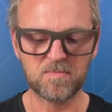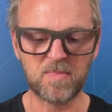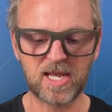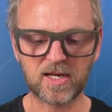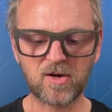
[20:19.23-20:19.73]

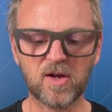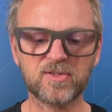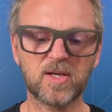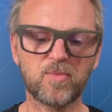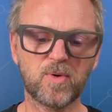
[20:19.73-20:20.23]
made a
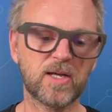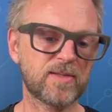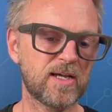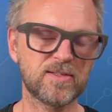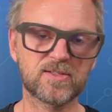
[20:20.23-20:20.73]
concept where
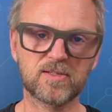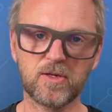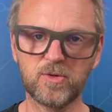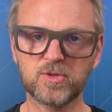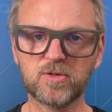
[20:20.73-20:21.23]
there's
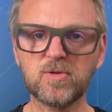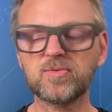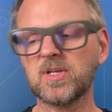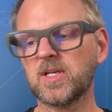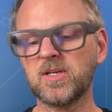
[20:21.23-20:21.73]
user
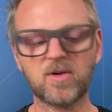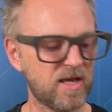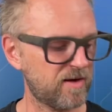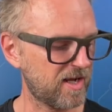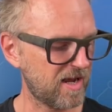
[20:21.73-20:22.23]
groups, and then you
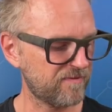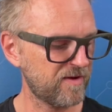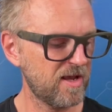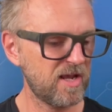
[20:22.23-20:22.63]
can have